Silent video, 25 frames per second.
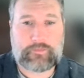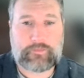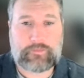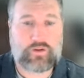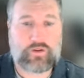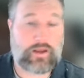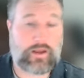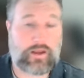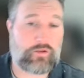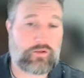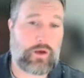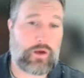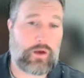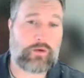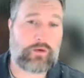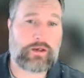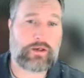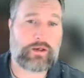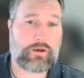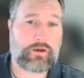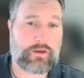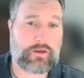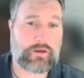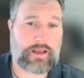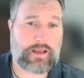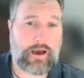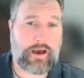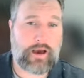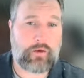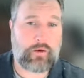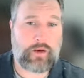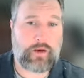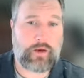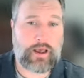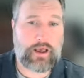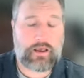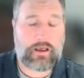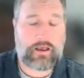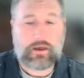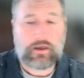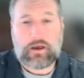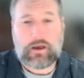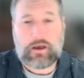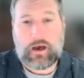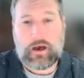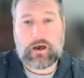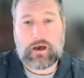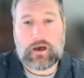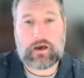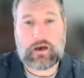that's why we do it that way.
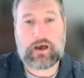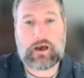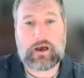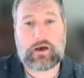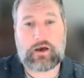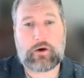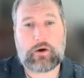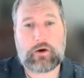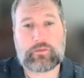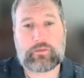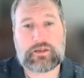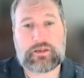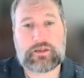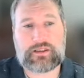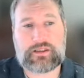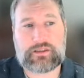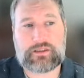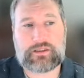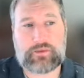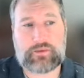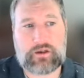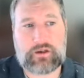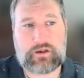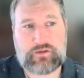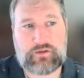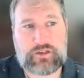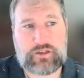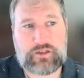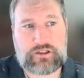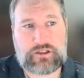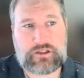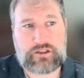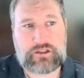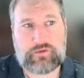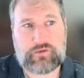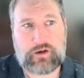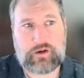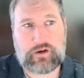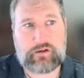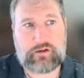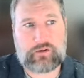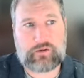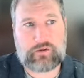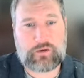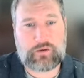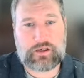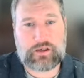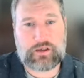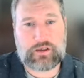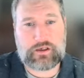I hope this is beneficial for
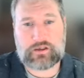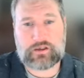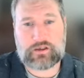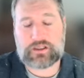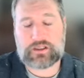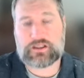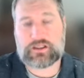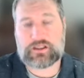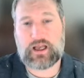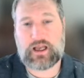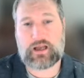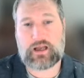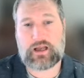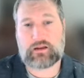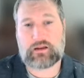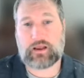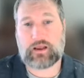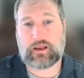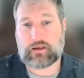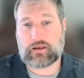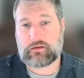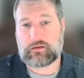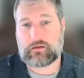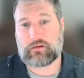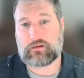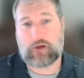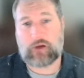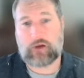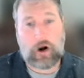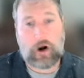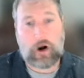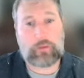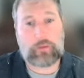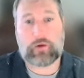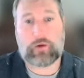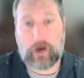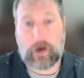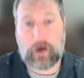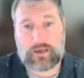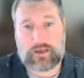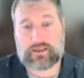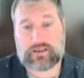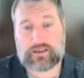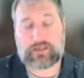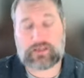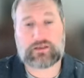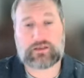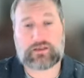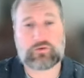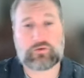everyone to understand like our
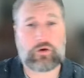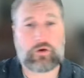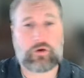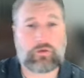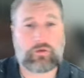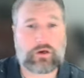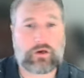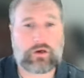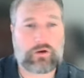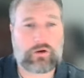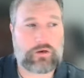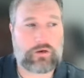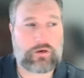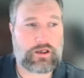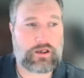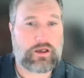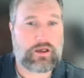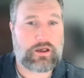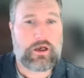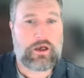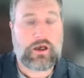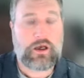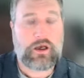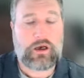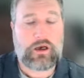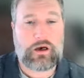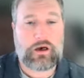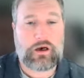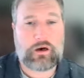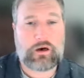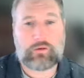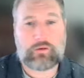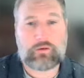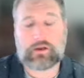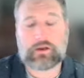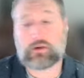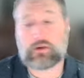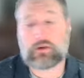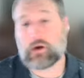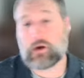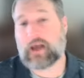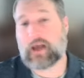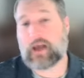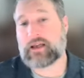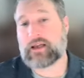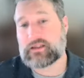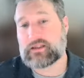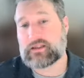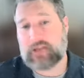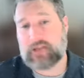process and what we're doing. We do, I
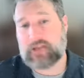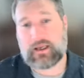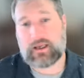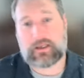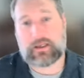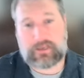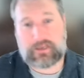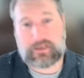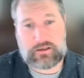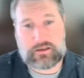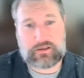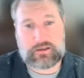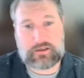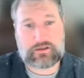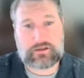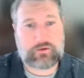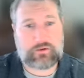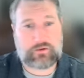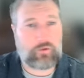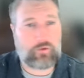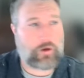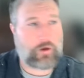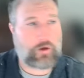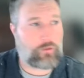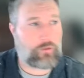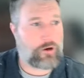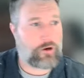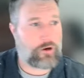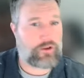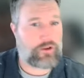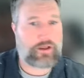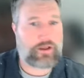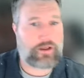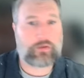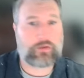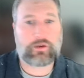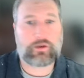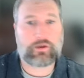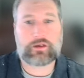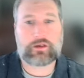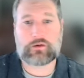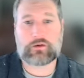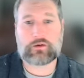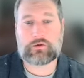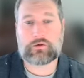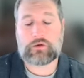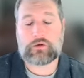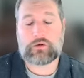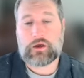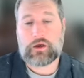guess there's one more thing. We
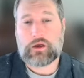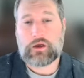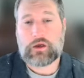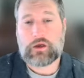do